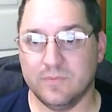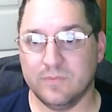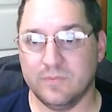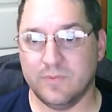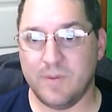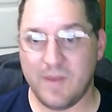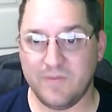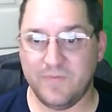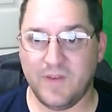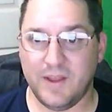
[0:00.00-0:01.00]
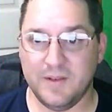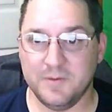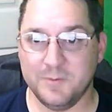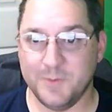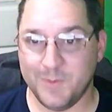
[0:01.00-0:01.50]
I'm having fun
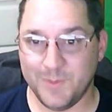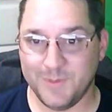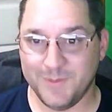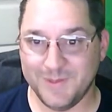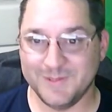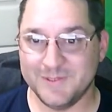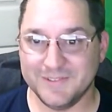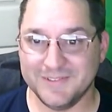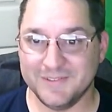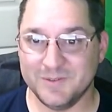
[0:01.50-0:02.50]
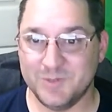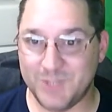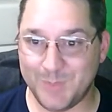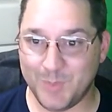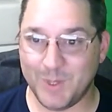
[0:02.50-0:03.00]
with these
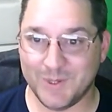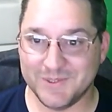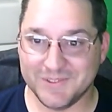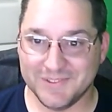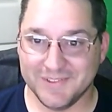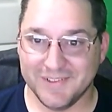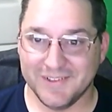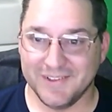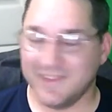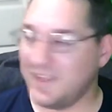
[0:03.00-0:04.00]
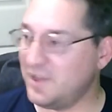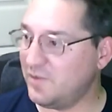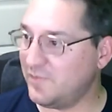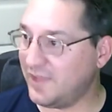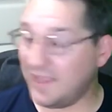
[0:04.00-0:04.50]
cheap printers. Okay, you
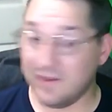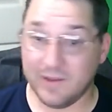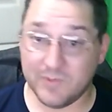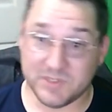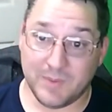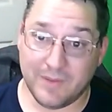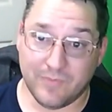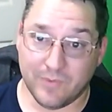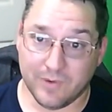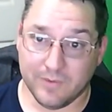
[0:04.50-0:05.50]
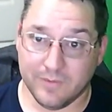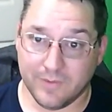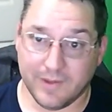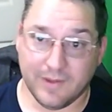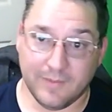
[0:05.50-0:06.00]
get what you pay for.
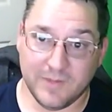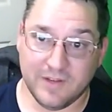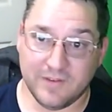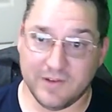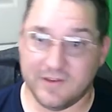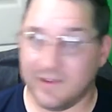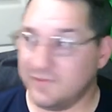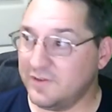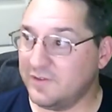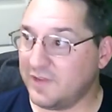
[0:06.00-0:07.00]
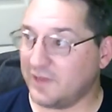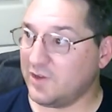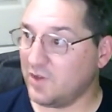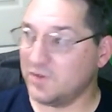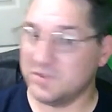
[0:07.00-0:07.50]
Okay, I mean, it's untested
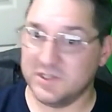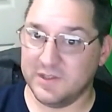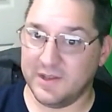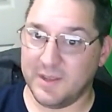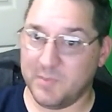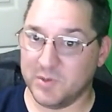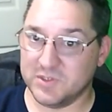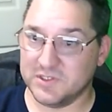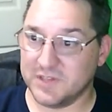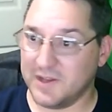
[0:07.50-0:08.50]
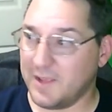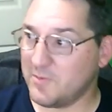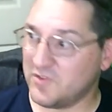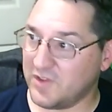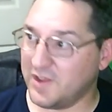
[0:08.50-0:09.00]
technology that I purchased on
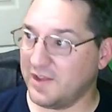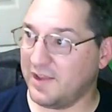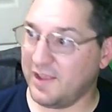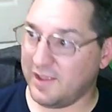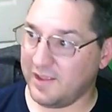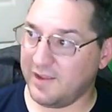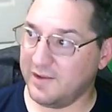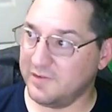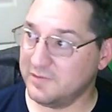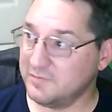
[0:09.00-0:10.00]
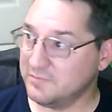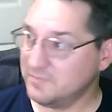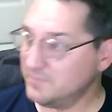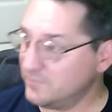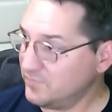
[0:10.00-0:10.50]
Amazon, and
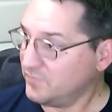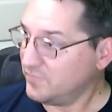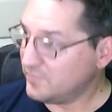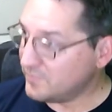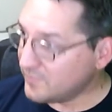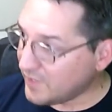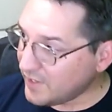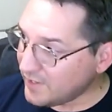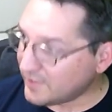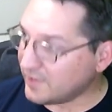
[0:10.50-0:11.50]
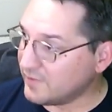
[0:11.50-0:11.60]
I like it.